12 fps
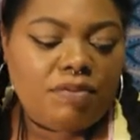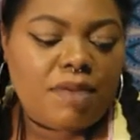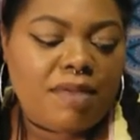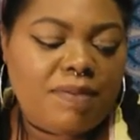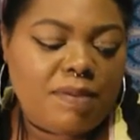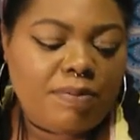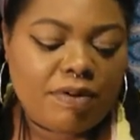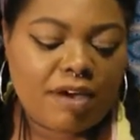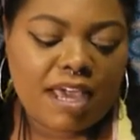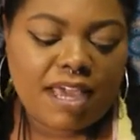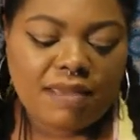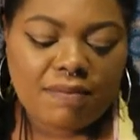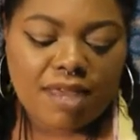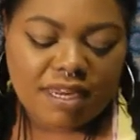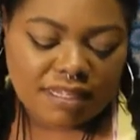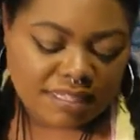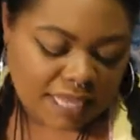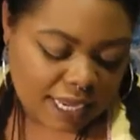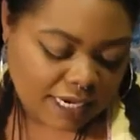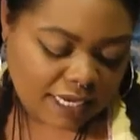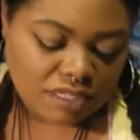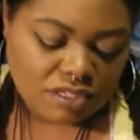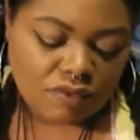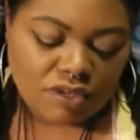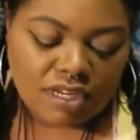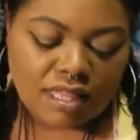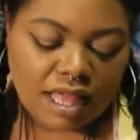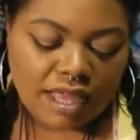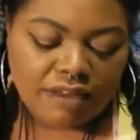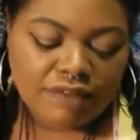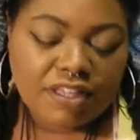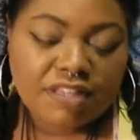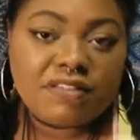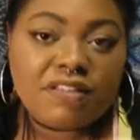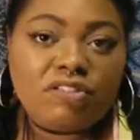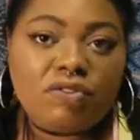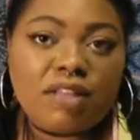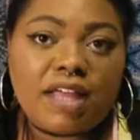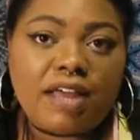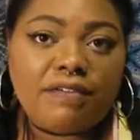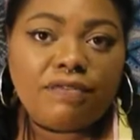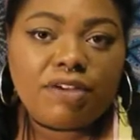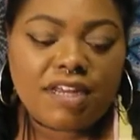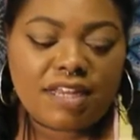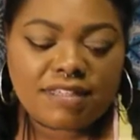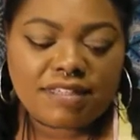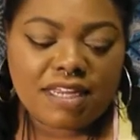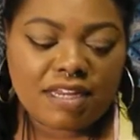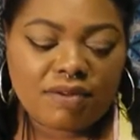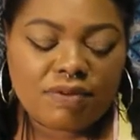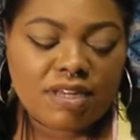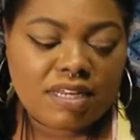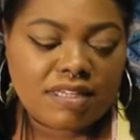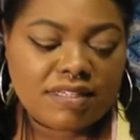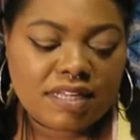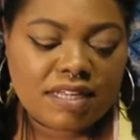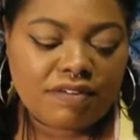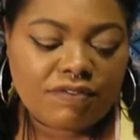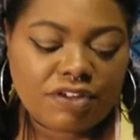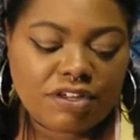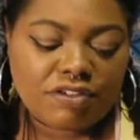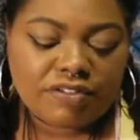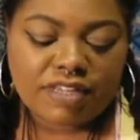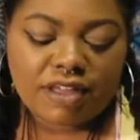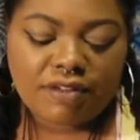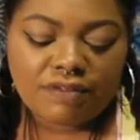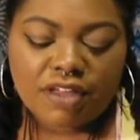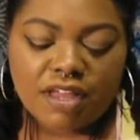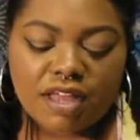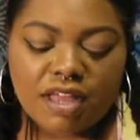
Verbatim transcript: You may be praying, meditating, doing a lot of listening to a lot of readings, getting readings done for yourself.